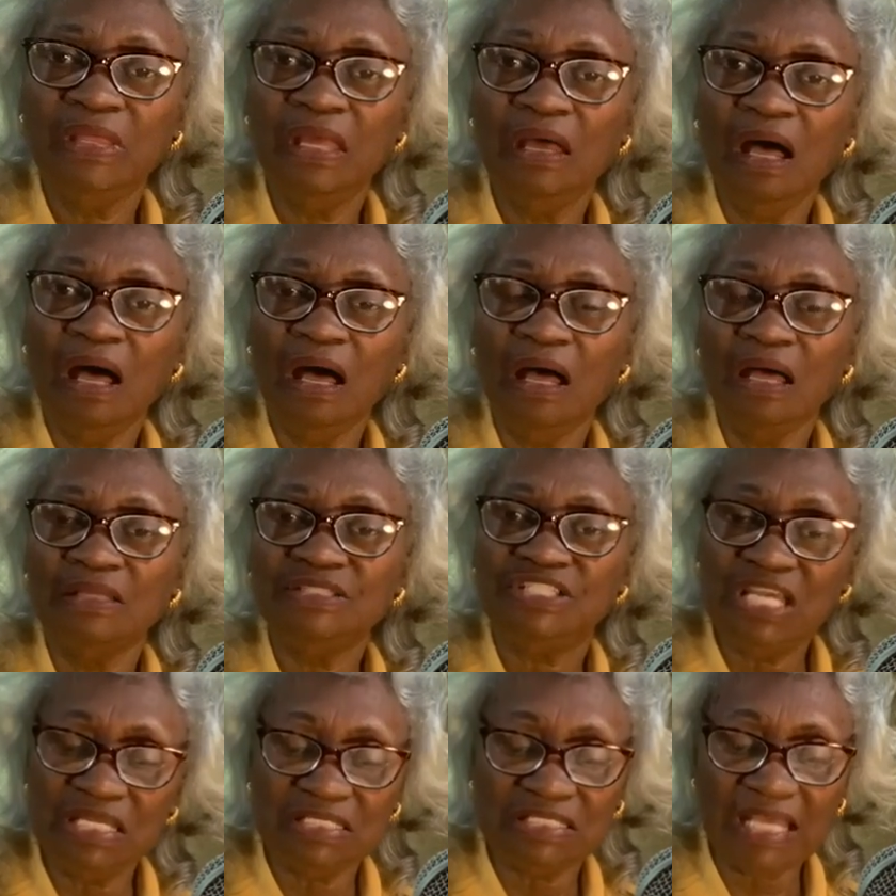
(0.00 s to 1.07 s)
to the
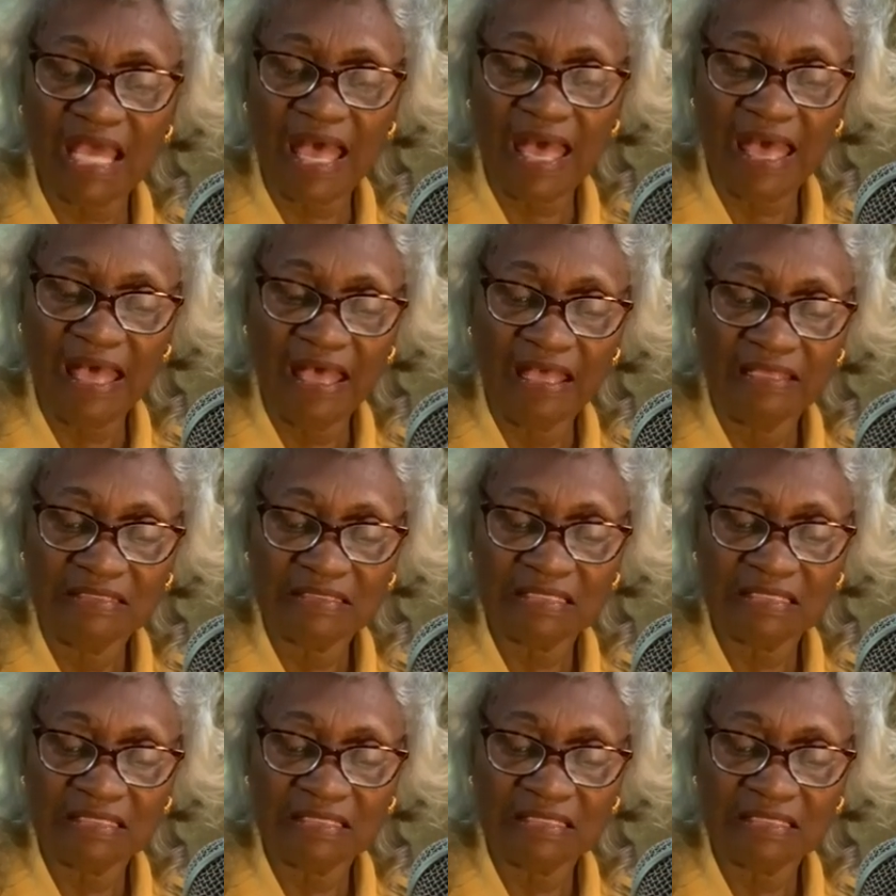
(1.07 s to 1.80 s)
uh, Gentiles.